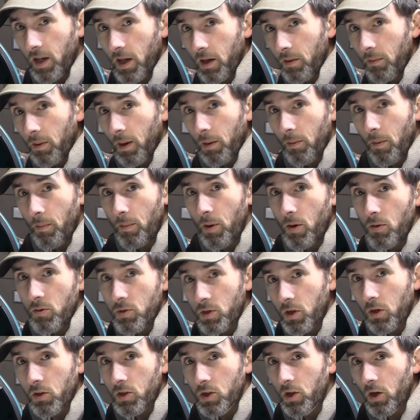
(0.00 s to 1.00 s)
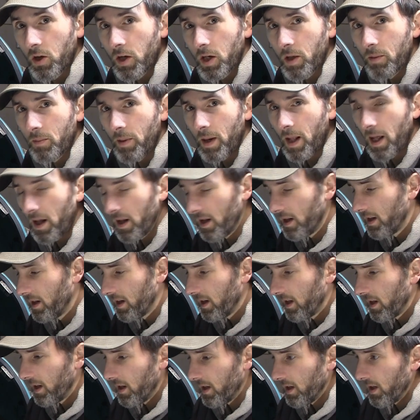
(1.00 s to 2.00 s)
in the middle of my boot, which I'll show you in a minute.
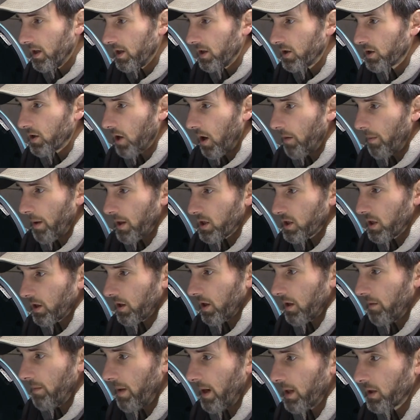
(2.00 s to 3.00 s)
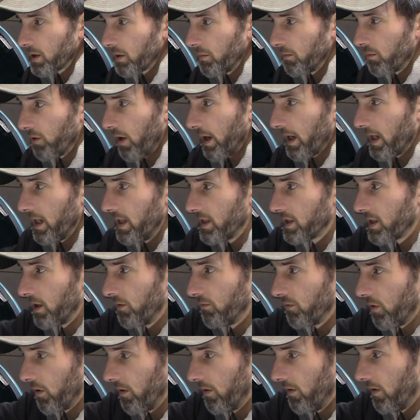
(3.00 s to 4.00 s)
So I'm actually going to make some brackets that
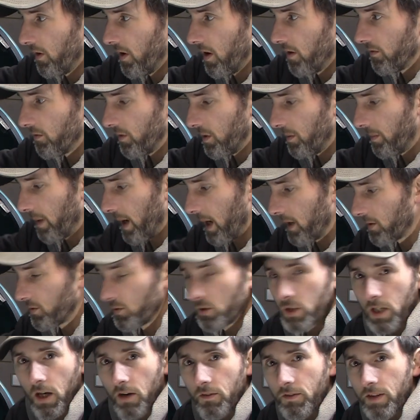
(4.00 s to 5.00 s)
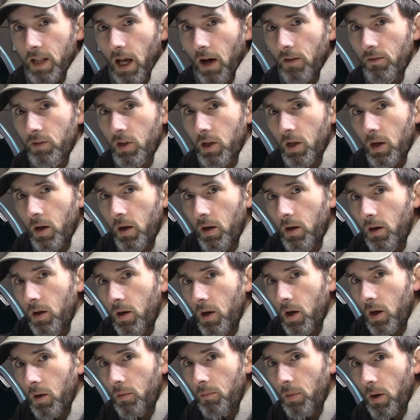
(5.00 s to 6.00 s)
run from the parcel shelf down to the
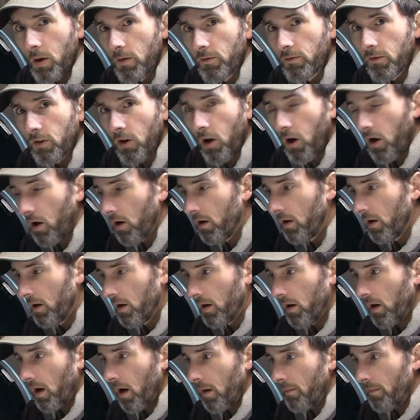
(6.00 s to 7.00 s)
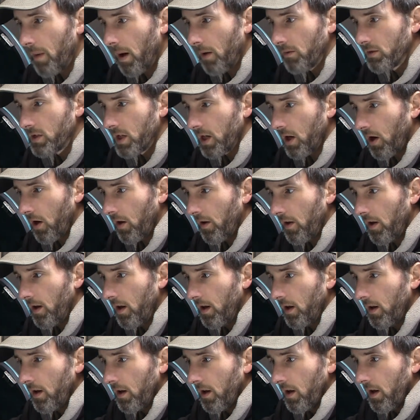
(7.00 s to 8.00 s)
boot floor and mount it on.
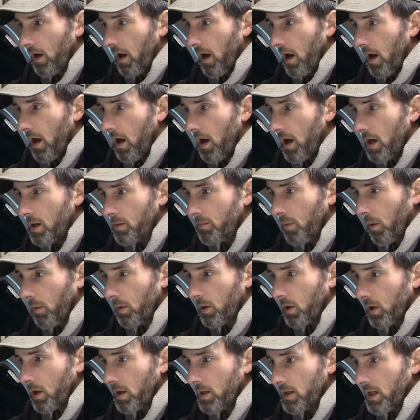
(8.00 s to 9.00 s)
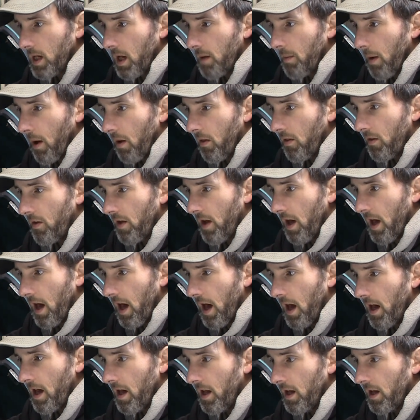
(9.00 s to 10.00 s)
It's probably going to sit about
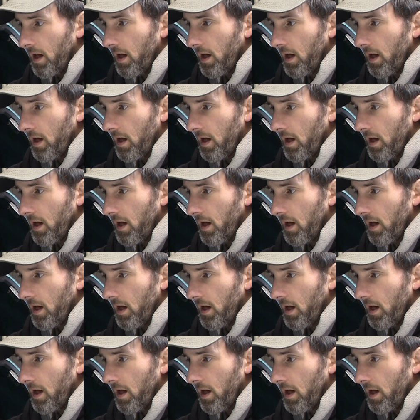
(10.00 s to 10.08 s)
there.